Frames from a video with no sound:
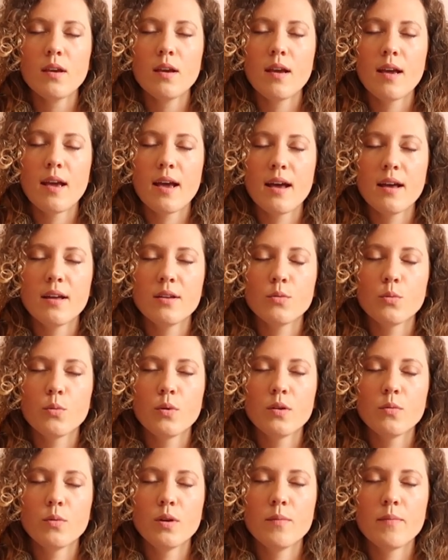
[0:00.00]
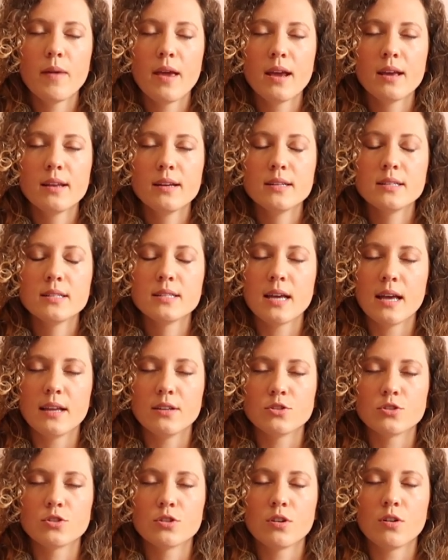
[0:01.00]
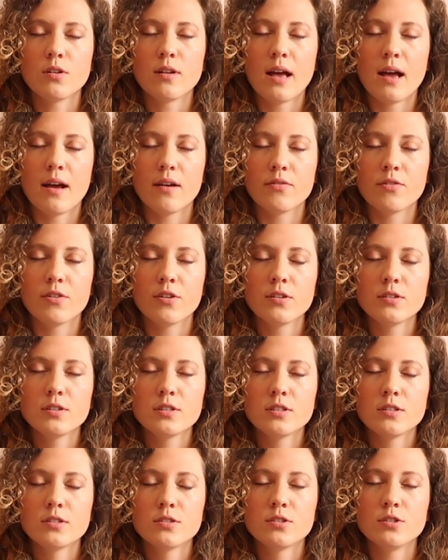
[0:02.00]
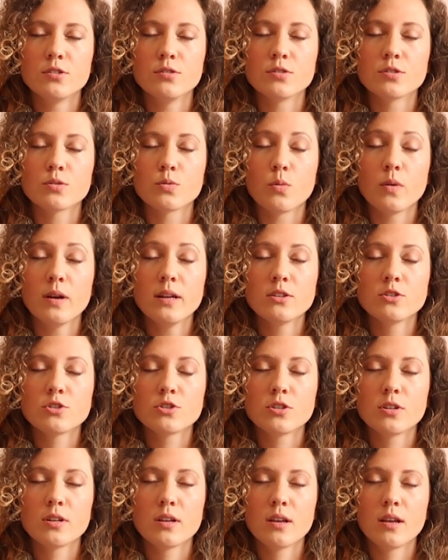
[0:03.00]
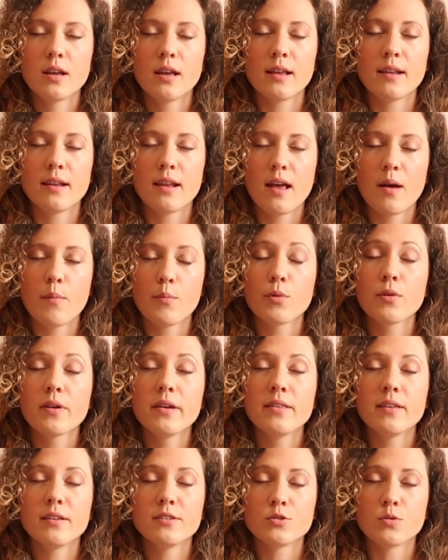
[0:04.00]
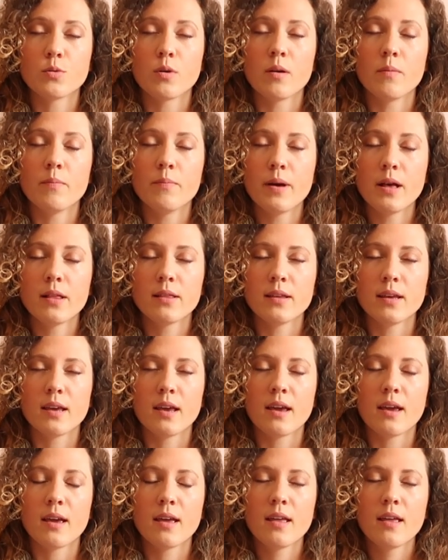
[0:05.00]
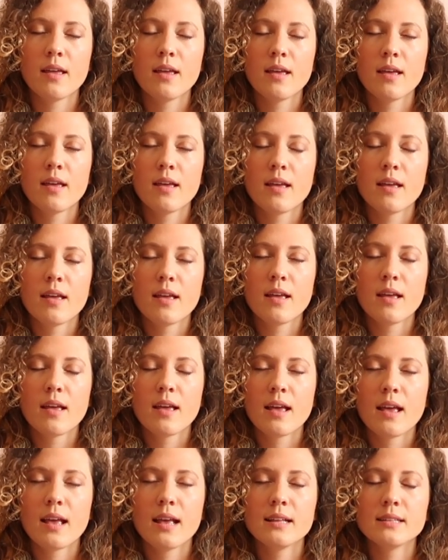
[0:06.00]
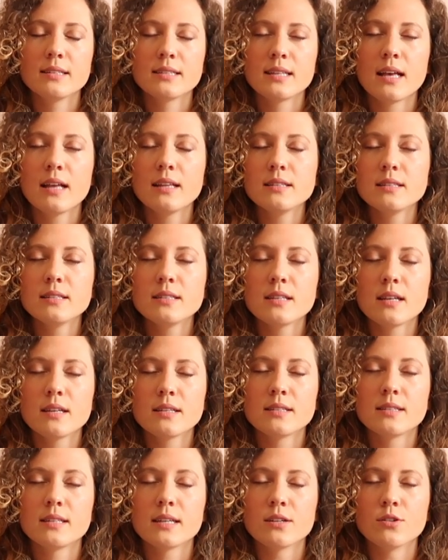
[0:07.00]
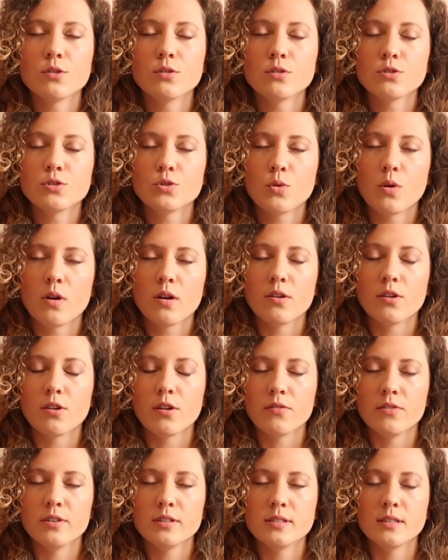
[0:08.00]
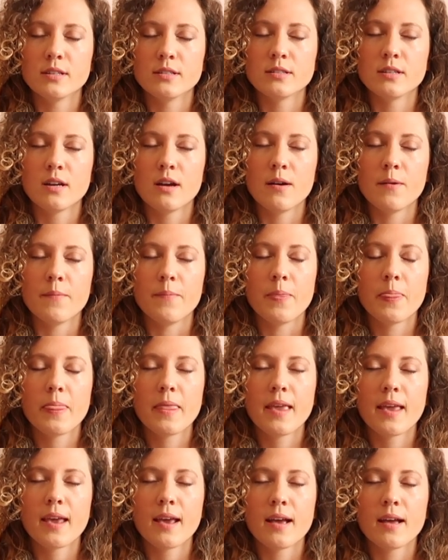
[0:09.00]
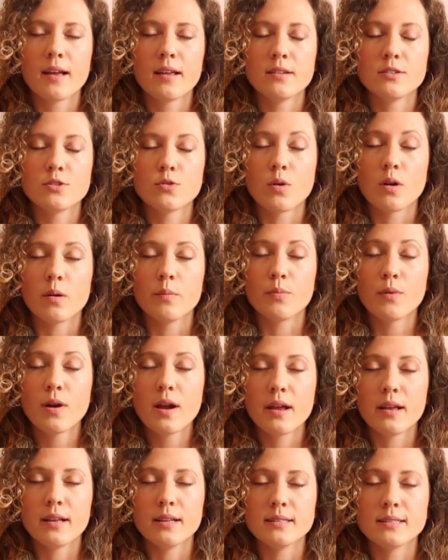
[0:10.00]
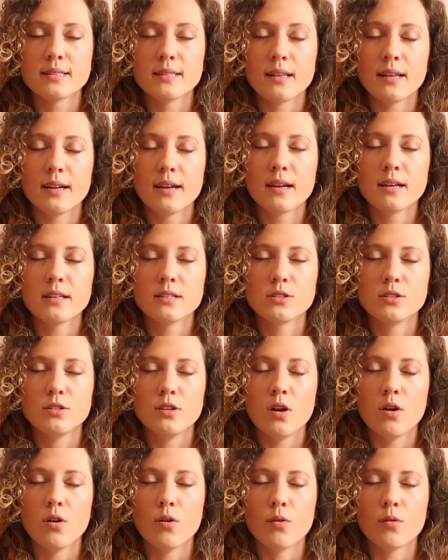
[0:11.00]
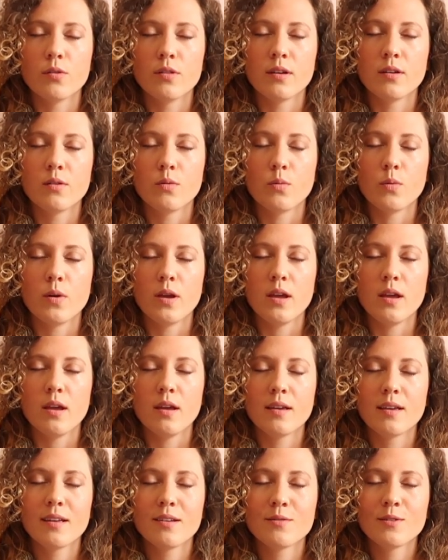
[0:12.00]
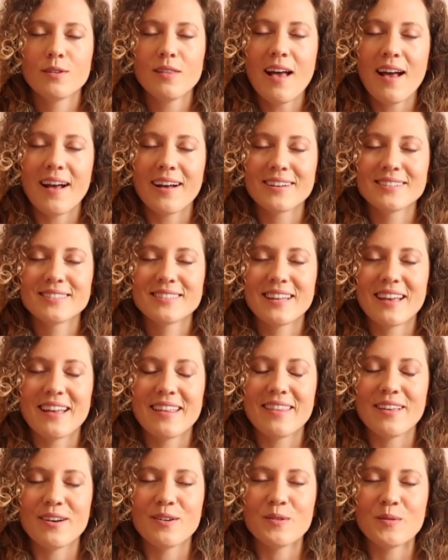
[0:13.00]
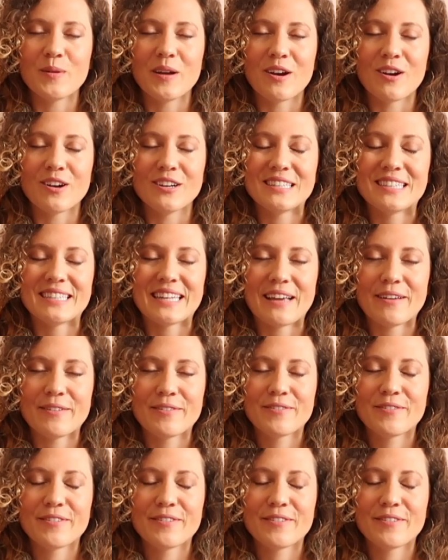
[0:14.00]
And when we make an intentional effort to switch and breathe into our belly, it sends a signal to our nervous system and to our brains, letting us know that we can relax and that we are safe.